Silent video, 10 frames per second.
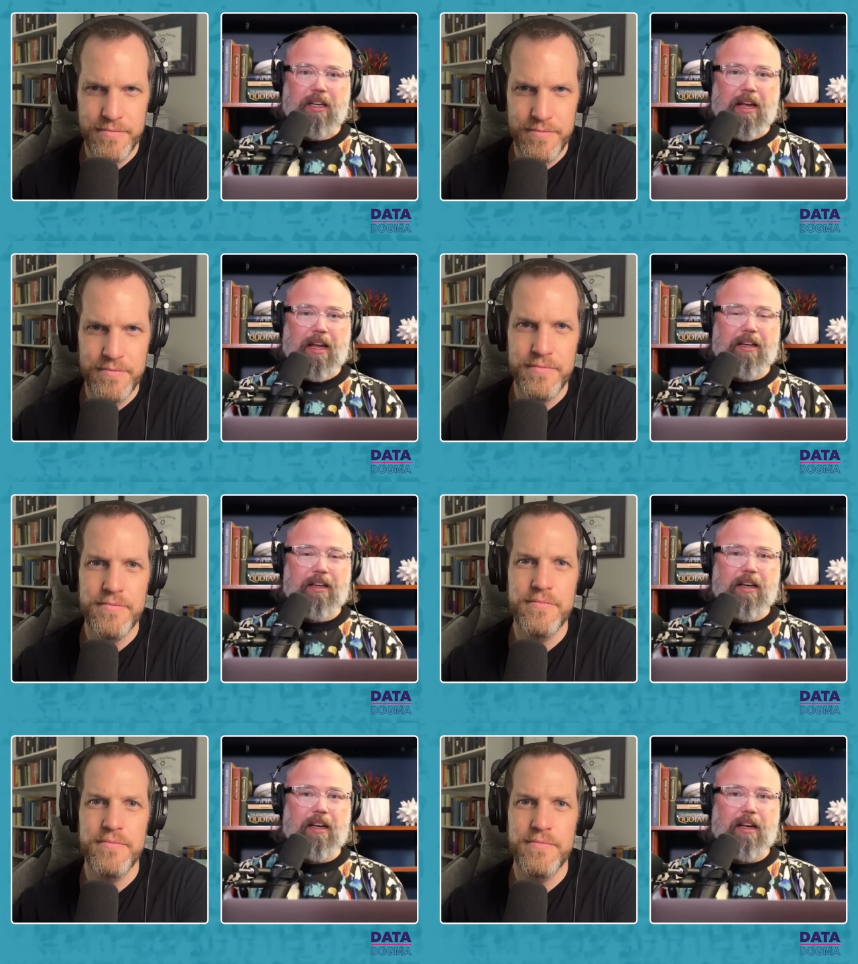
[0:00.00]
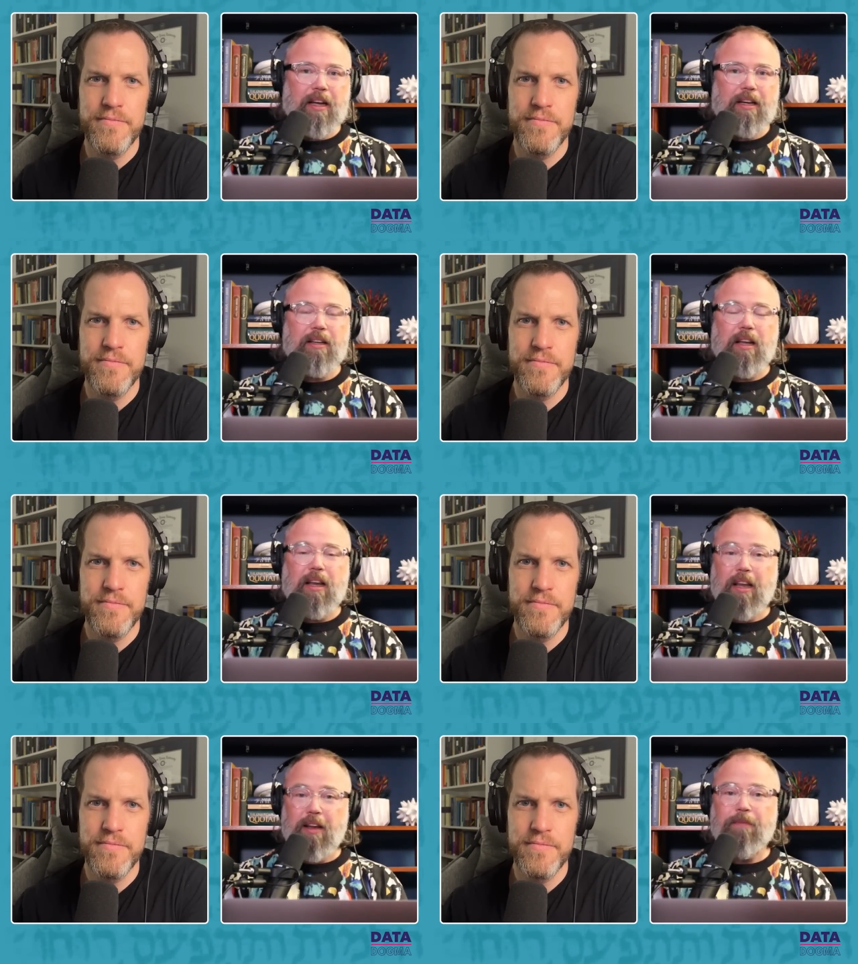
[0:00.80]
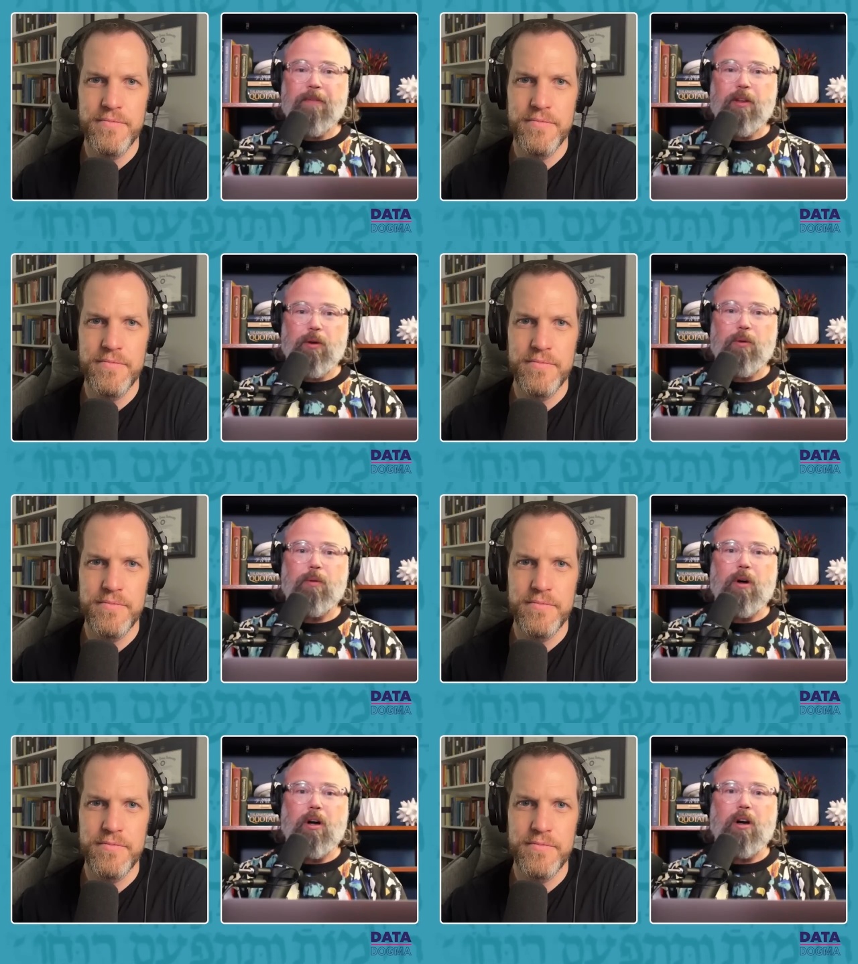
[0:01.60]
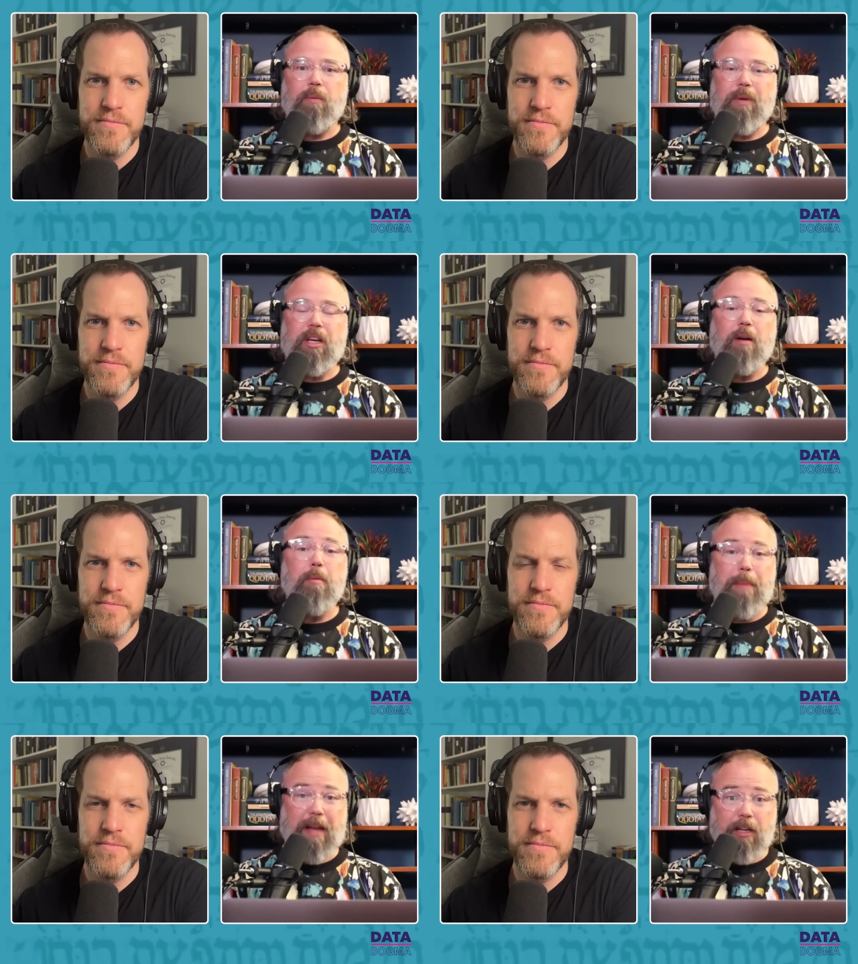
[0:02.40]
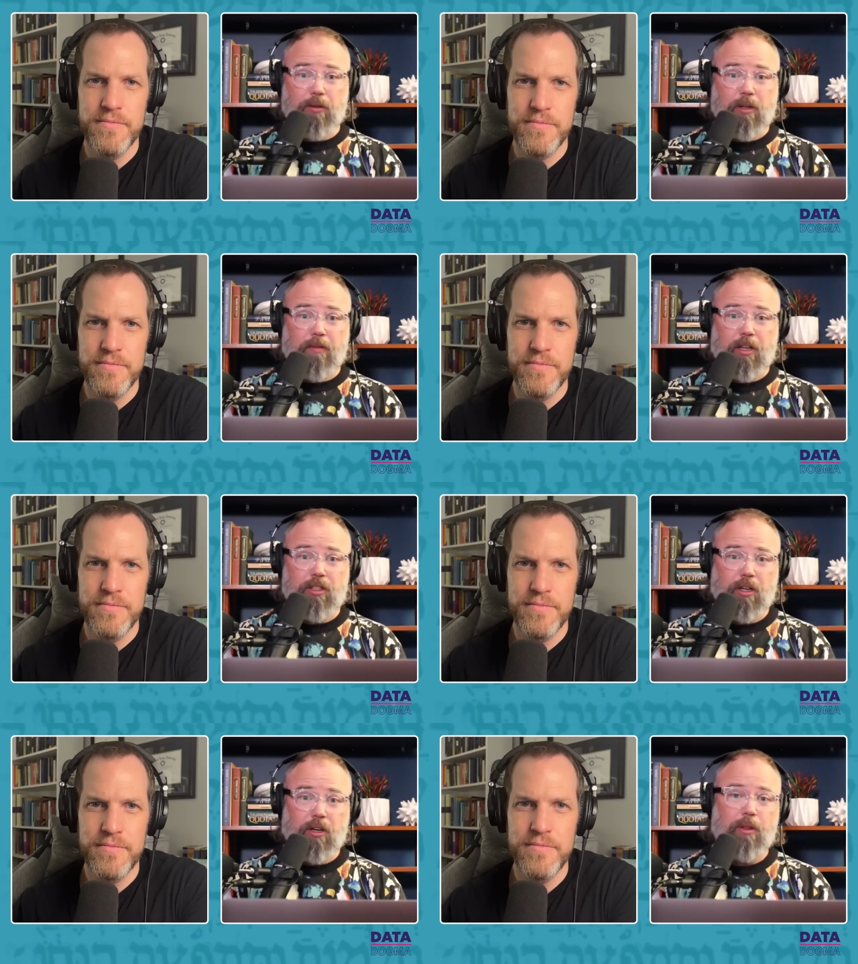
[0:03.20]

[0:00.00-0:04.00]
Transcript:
Speaker 1: And uh, and if you are become a patron of our show,